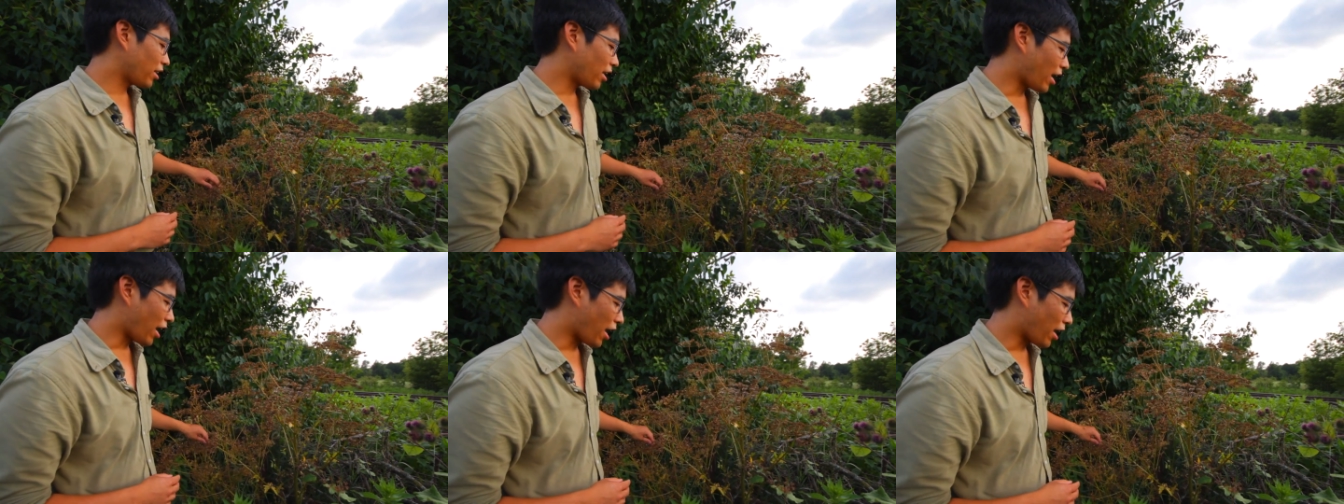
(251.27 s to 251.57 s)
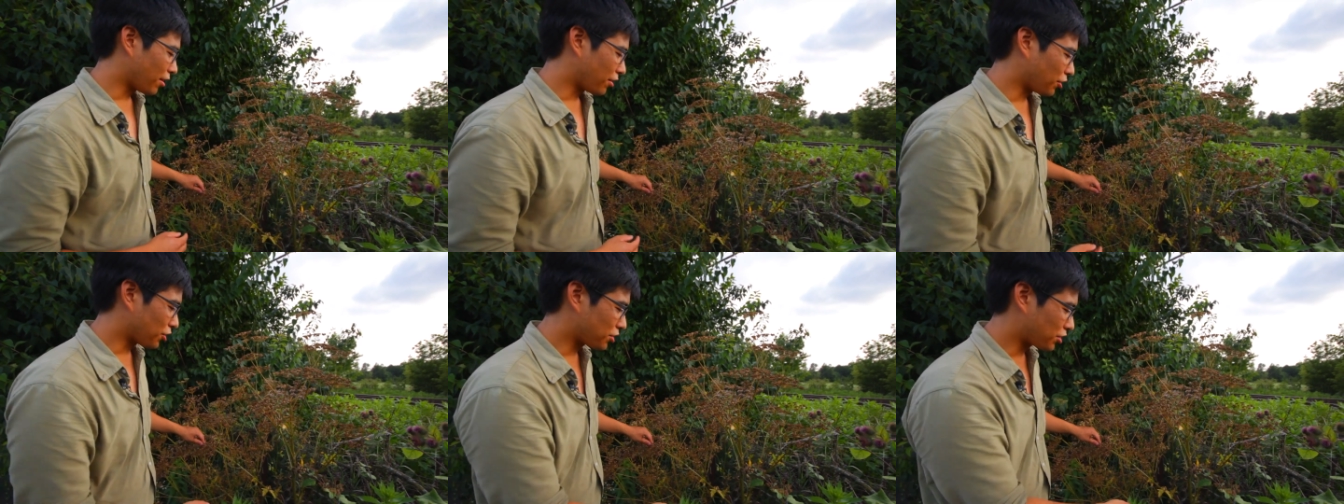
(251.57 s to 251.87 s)

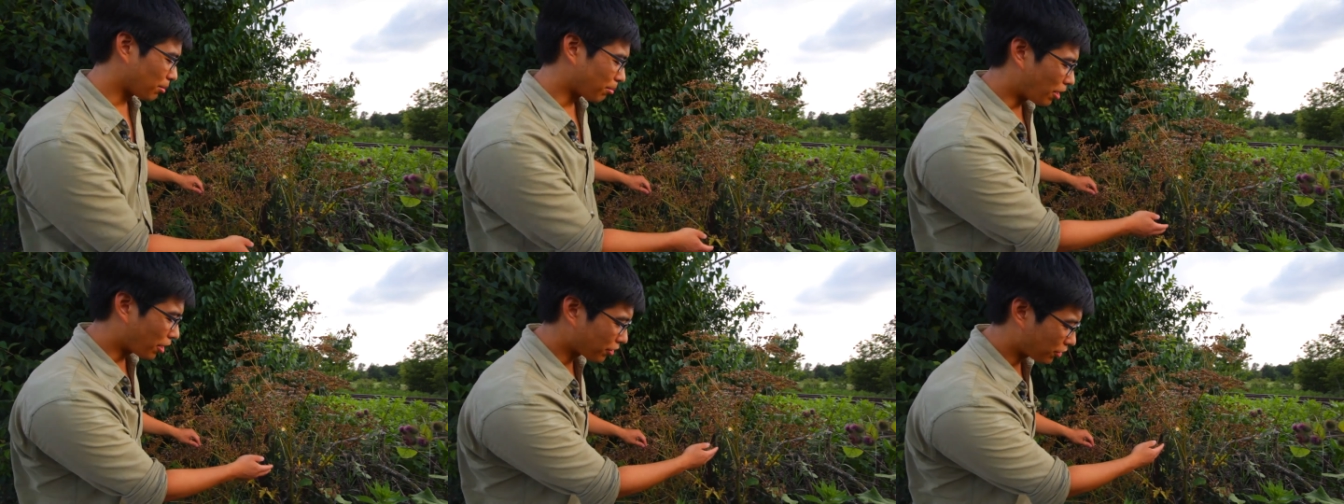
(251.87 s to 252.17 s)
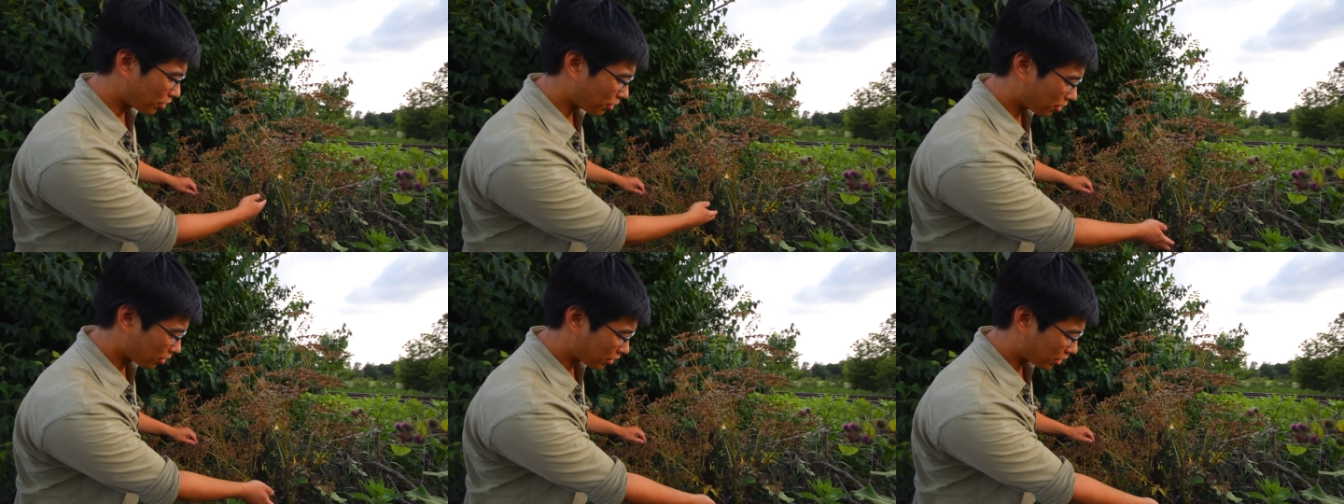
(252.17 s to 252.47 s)
And there's some
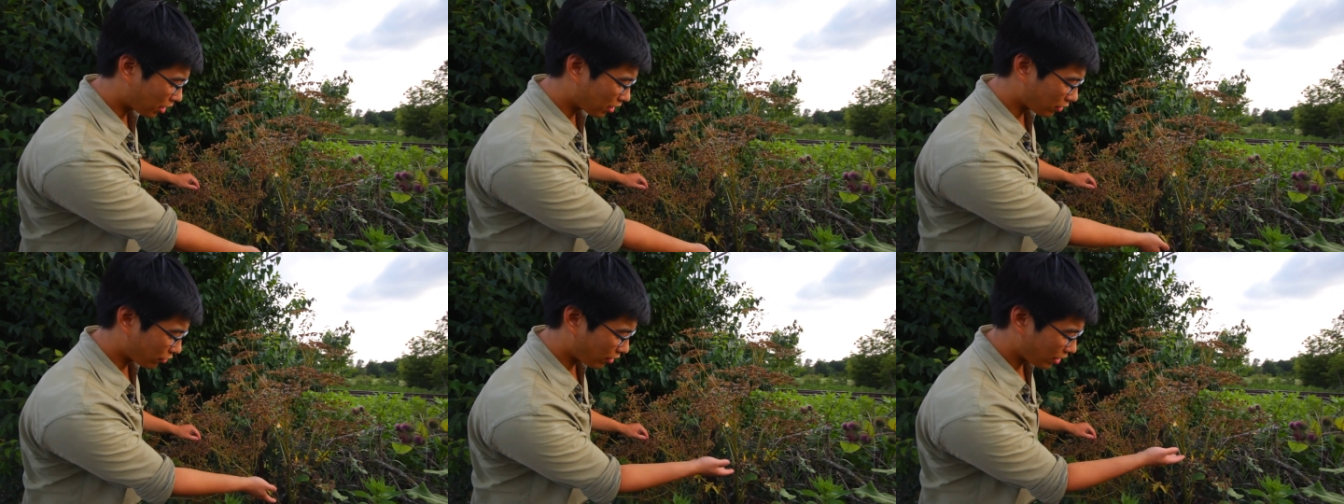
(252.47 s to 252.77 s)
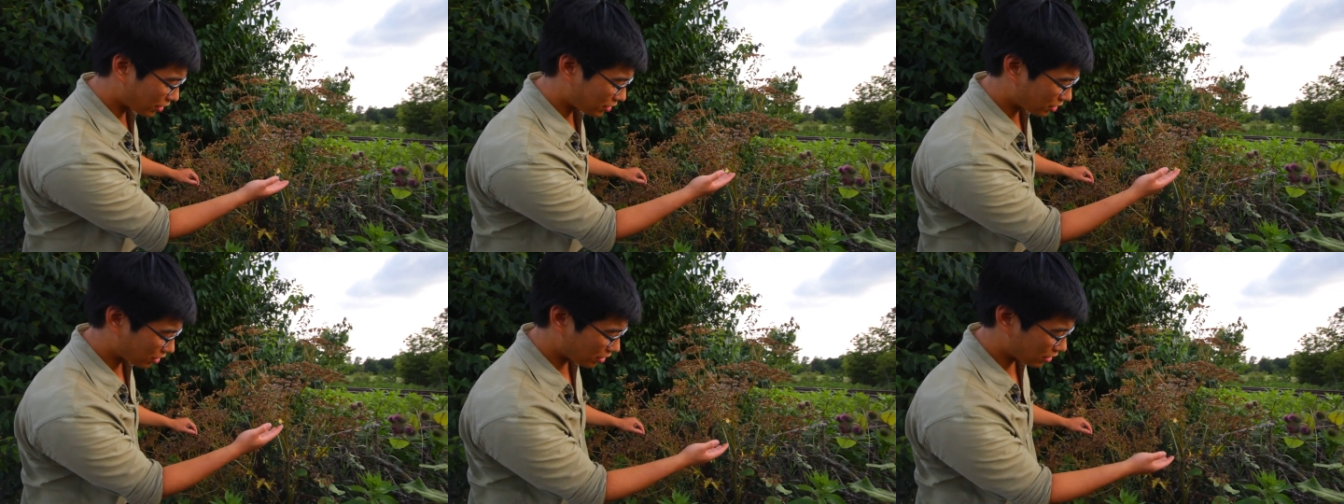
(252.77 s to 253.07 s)
other
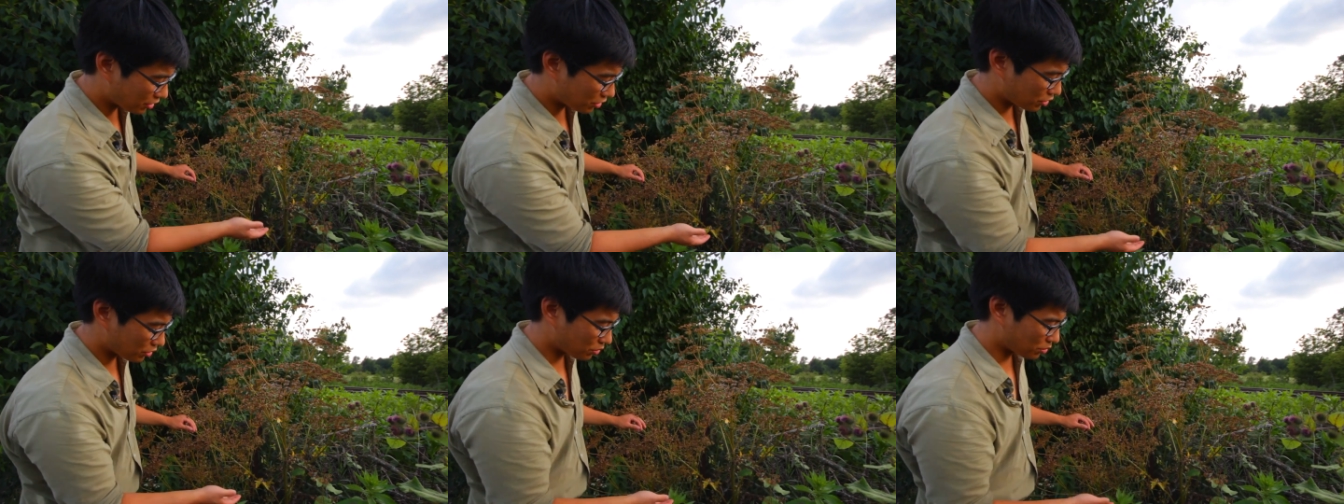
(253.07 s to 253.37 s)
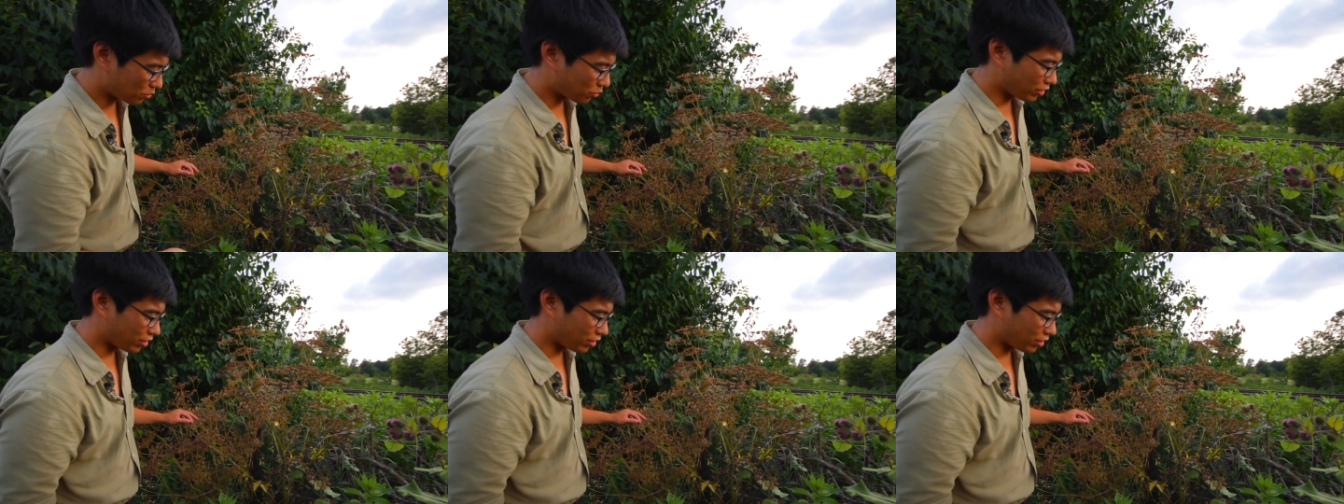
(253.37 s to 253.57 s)
coloration issues